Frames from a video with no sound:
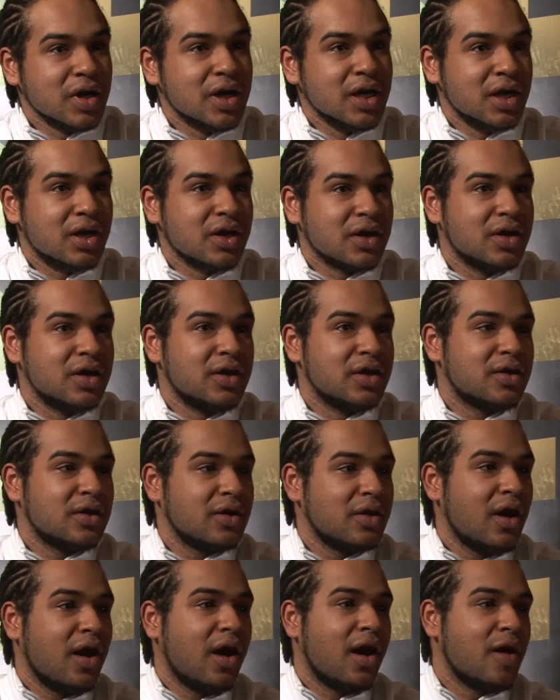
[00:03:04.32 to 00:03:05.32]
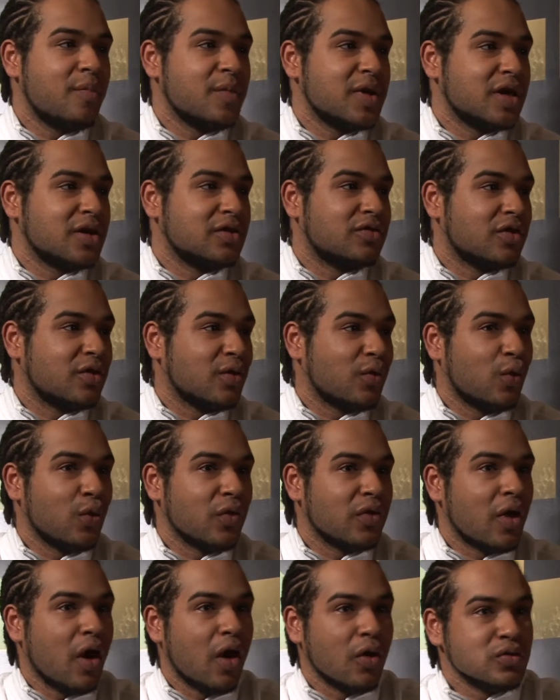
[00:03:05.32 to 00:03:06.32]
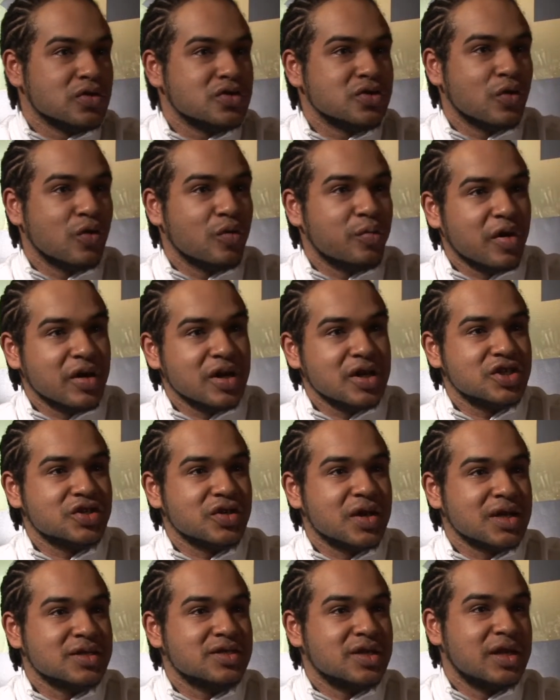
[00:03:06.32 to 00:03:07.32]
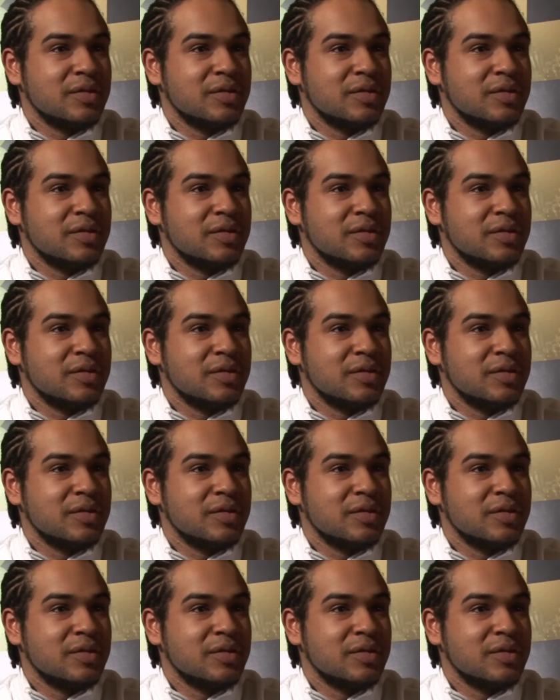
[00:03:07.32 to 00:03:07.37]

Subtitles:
really good. He could do all the old school body tricks.